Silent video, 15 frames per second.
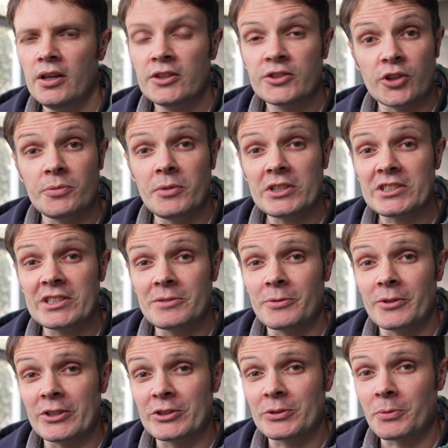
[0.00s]
So I'm actually
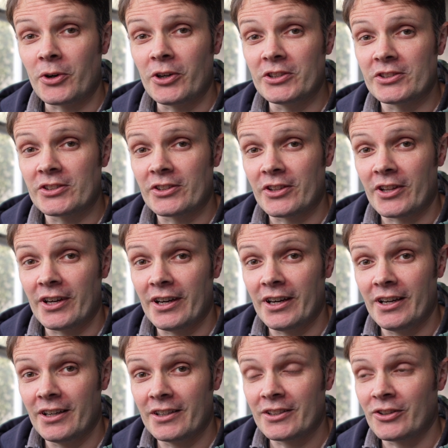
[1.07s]
pretty surprised that that
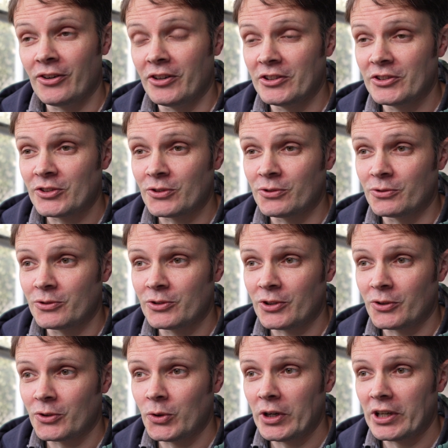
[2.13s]
got installed so
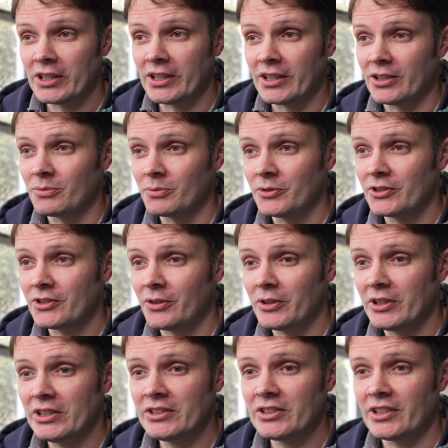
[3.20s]
quickly and was so
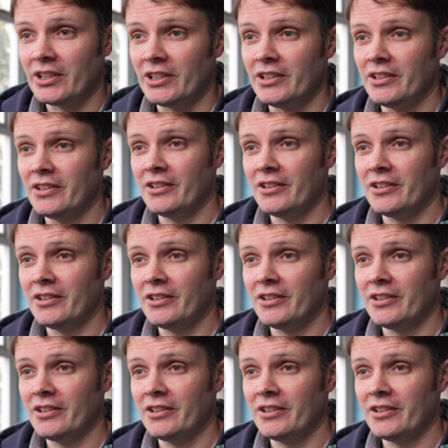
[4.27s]
easy.